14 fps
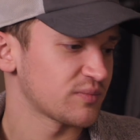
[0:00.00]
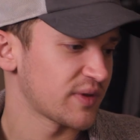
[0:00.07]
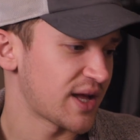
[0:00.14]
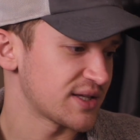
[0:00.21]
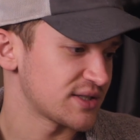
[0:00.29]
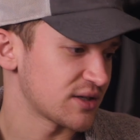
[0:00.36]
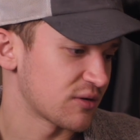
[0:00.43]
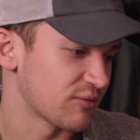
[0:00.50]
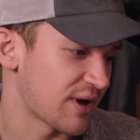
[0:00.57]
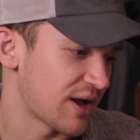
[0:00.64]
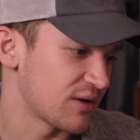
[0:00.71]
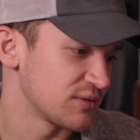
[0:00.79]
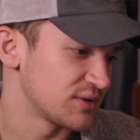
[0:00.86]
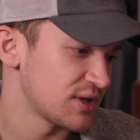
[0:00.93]
That's
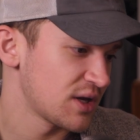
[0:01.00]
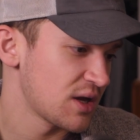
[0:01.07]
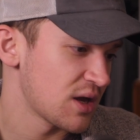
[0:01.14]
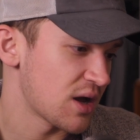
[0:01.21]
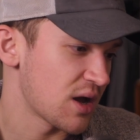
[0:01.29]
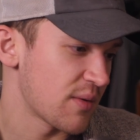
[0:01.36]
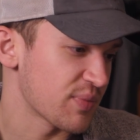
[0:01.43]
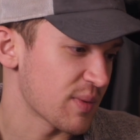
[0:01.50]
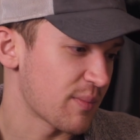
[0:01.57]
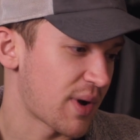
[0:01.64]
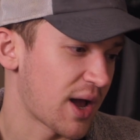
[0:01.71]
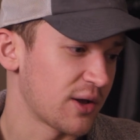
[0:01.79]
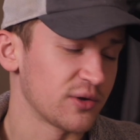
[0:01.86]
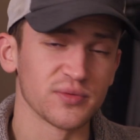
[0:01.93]
around
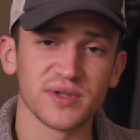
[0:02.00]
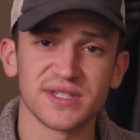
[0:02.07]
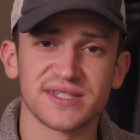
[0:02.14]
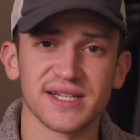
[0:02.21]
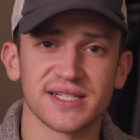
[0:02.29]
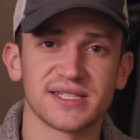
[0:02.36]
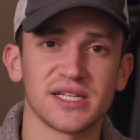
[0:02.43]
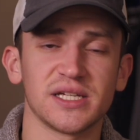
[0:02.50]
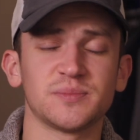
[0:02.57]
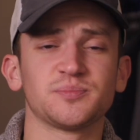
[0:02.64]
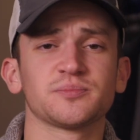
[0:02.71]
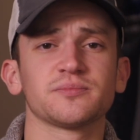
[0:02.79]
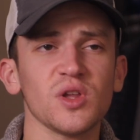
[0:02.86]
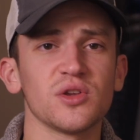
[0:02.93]
mile 16.